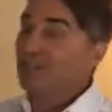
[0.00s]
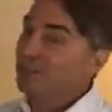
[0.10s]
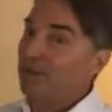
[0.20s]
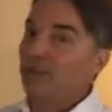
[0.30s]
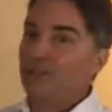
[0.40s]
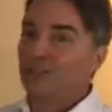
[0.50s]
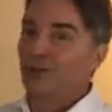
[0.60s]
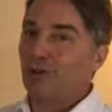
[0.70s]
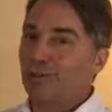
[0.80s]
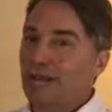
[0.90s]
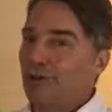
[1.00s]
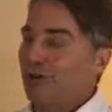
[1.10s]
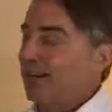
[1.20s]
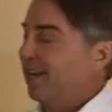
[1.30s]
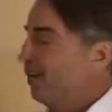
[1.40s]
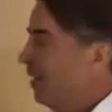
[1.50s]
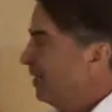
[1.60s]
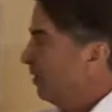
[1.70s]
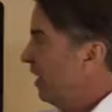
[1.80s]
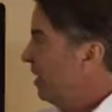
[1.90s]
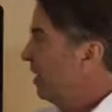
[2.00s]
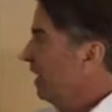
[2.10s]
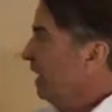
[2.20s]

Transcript: you better be solar powered nowadays, right?